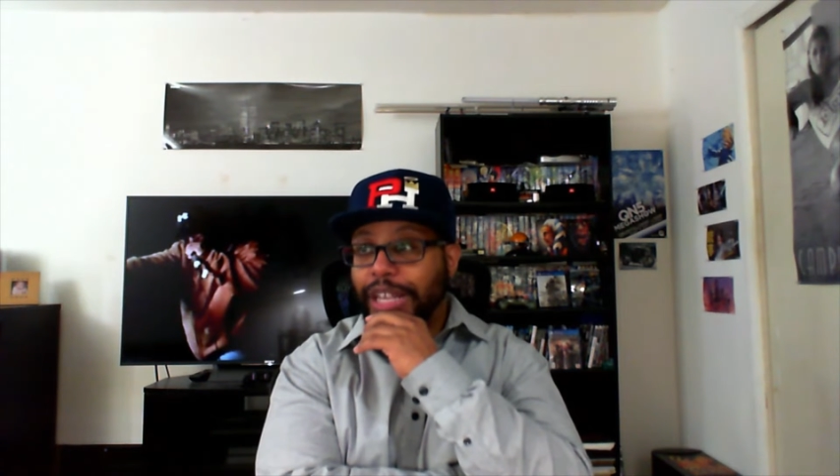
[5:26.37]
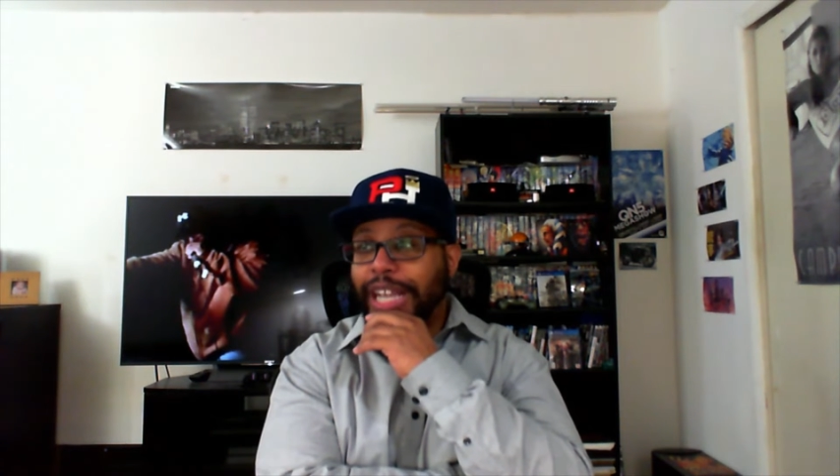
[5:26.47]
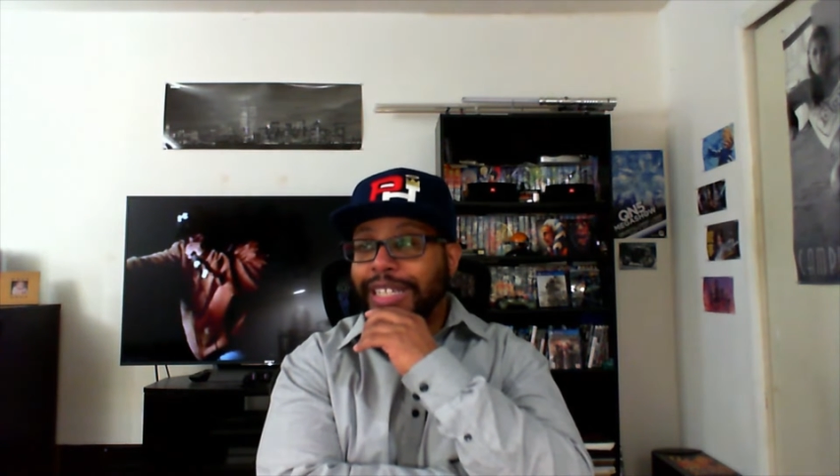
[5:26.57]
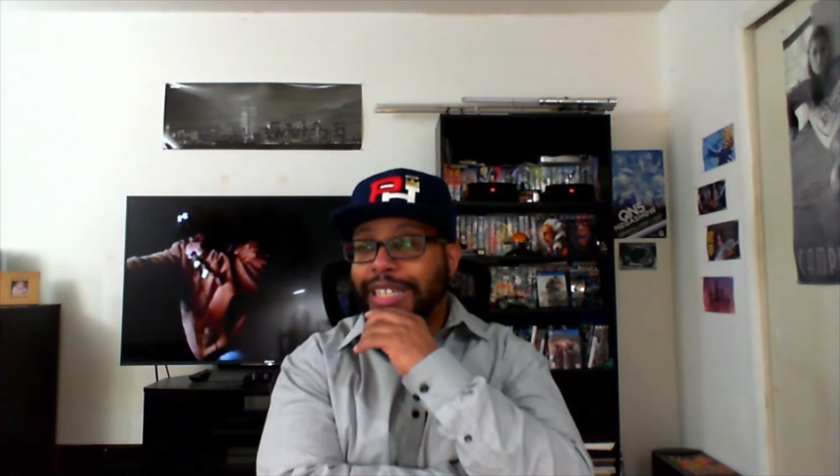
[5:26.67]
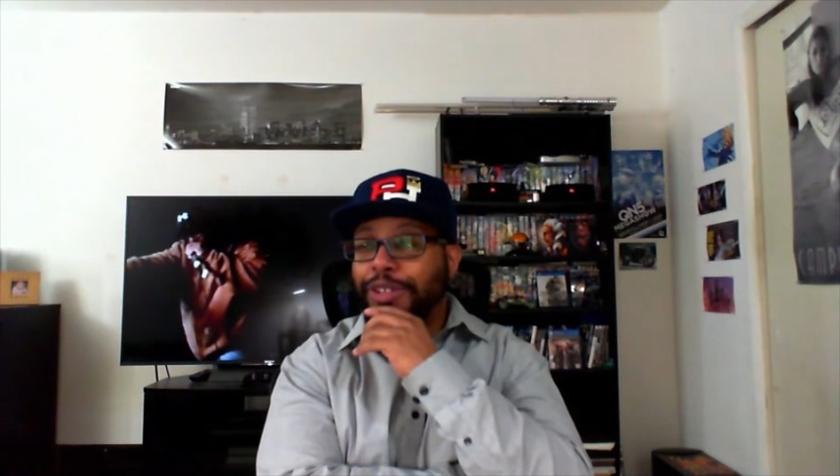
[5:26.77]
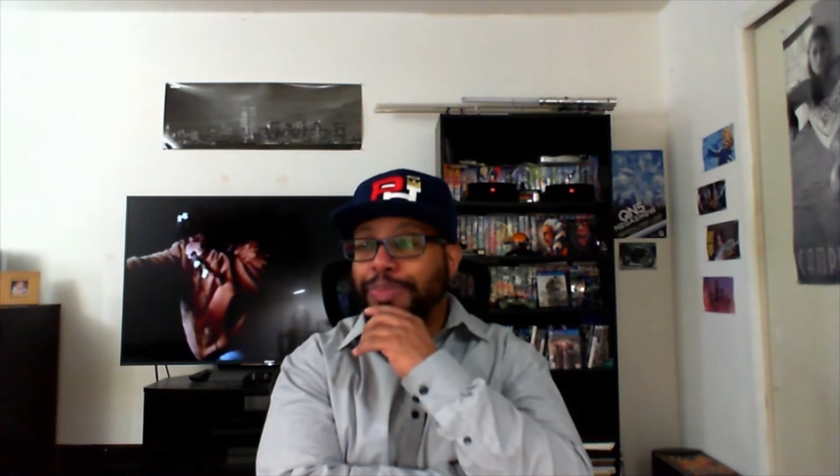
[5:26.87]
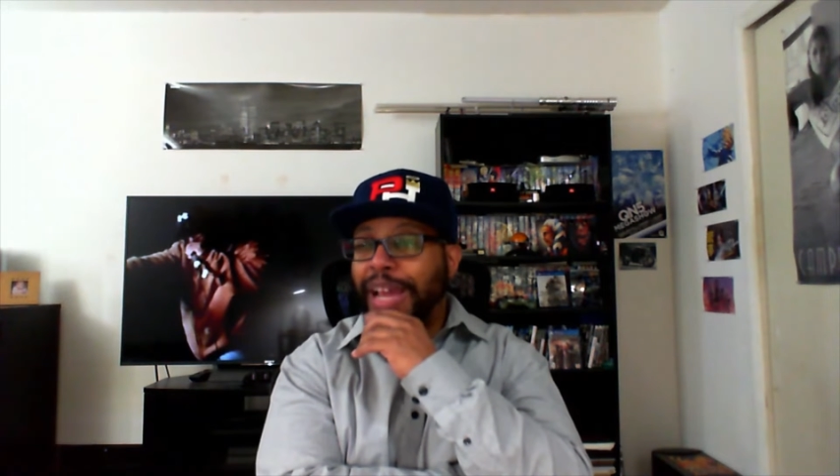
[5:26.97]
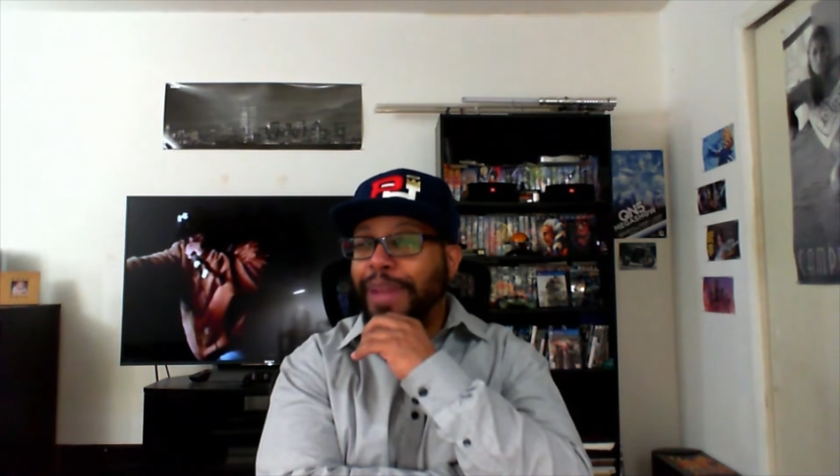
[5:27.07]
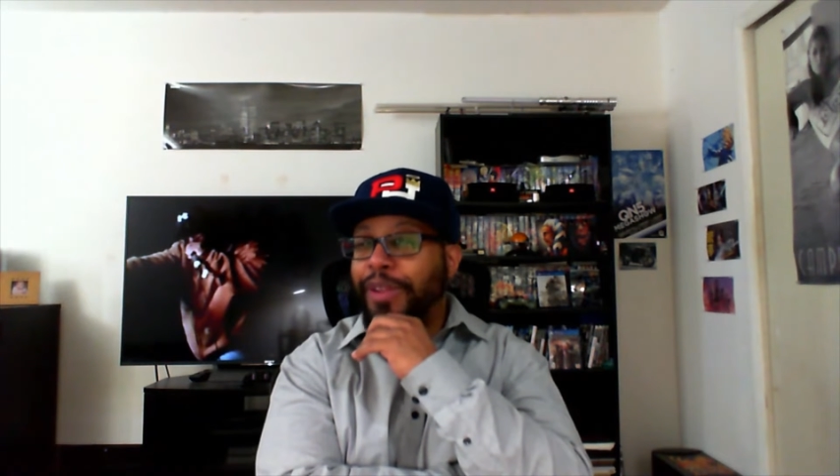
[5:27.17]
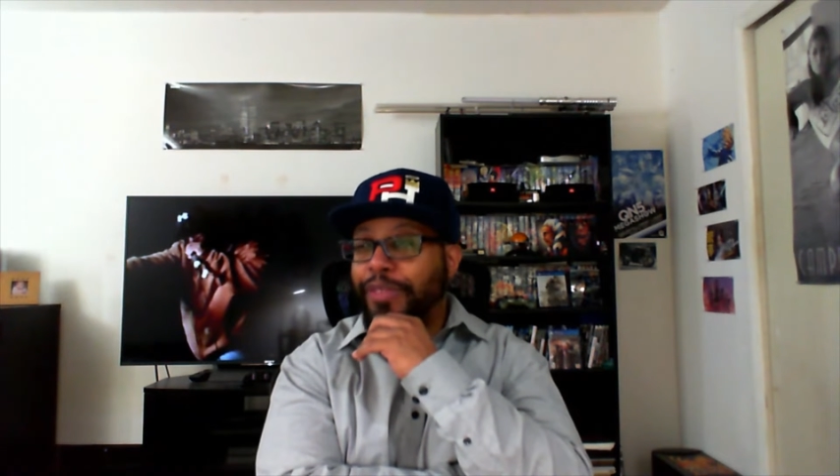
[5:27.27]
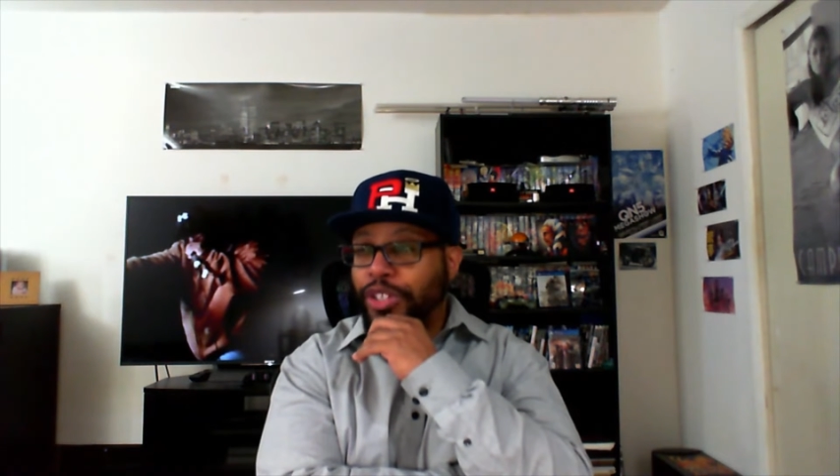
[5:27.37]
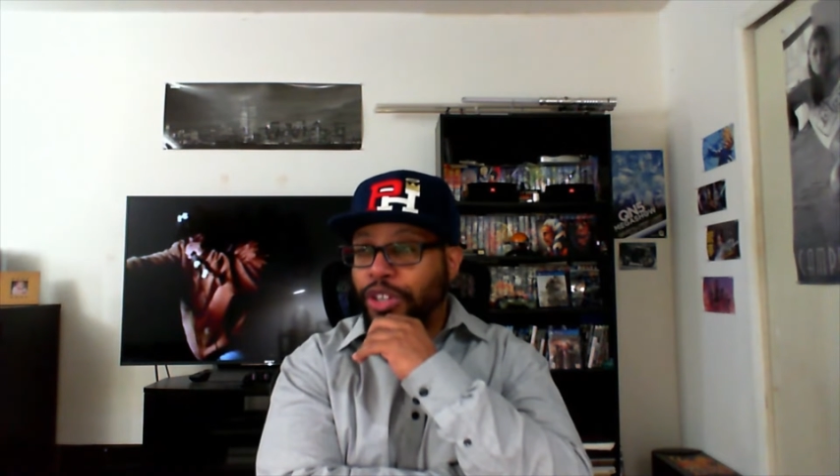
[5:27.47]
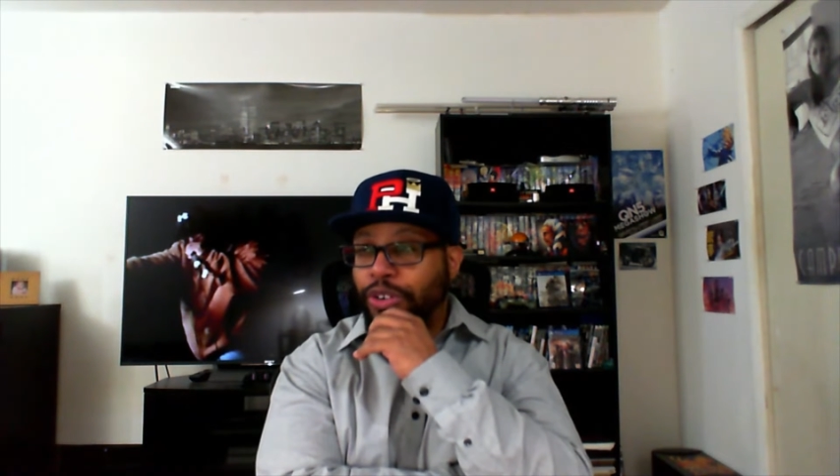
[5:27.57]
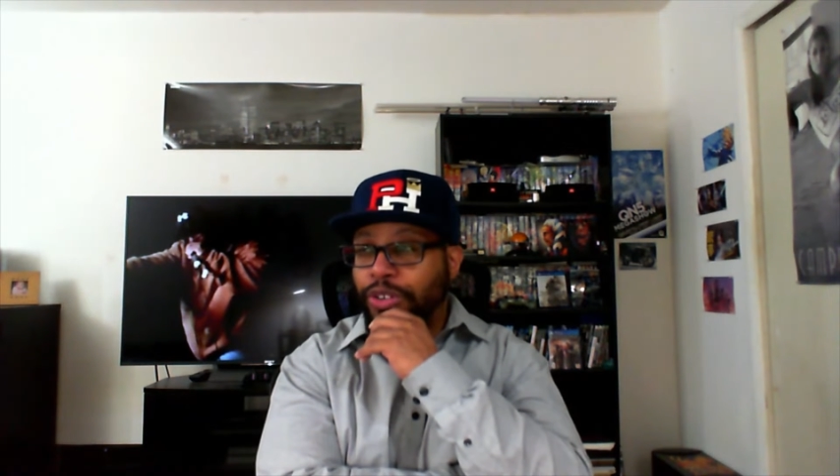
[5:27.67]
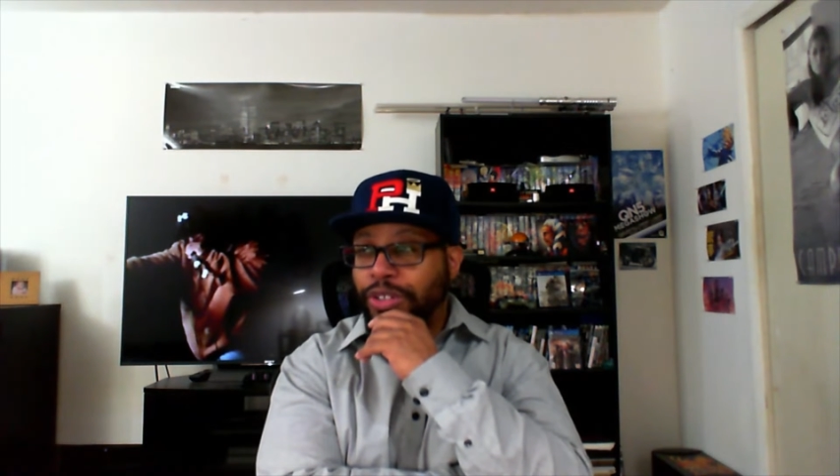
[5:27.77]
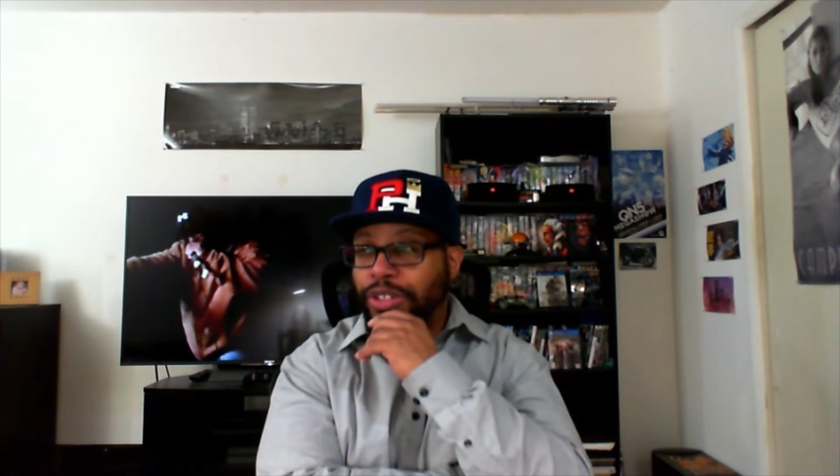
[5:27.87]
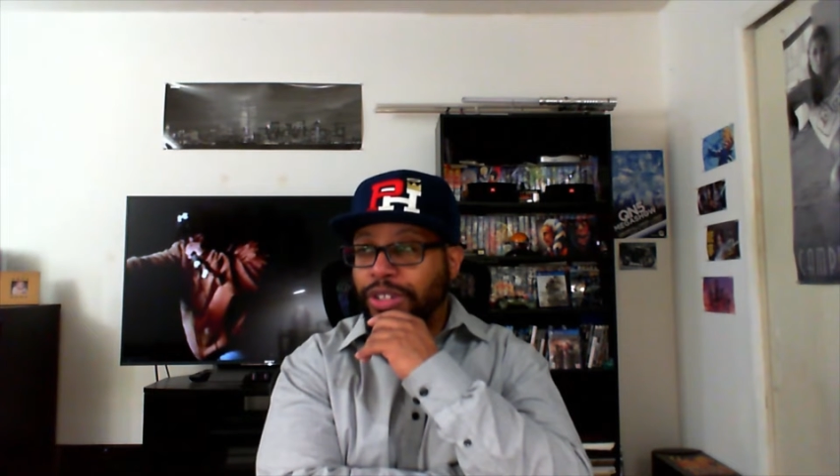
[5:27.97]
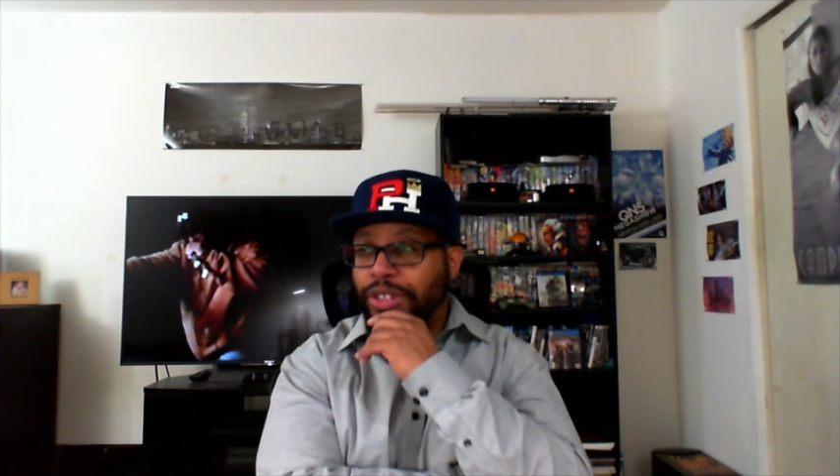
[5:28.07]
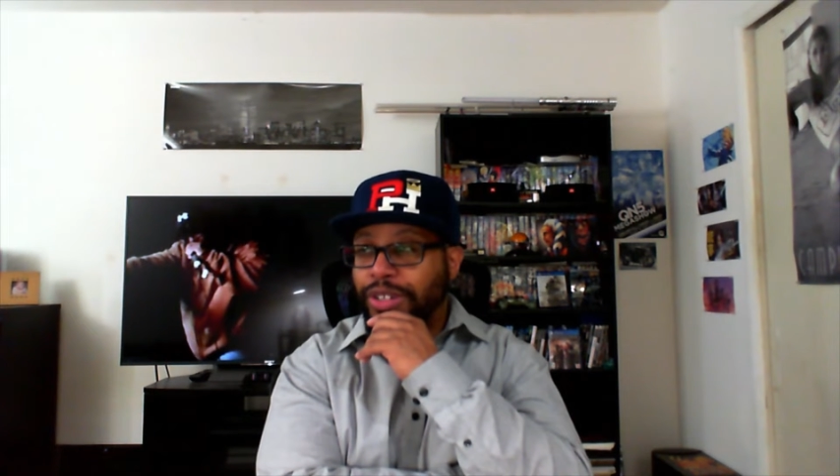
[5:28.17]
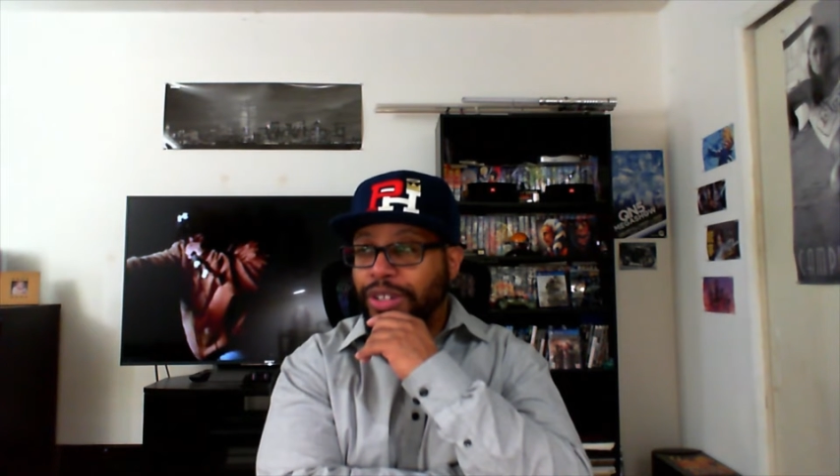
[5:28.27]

I guess that was Batman Returns,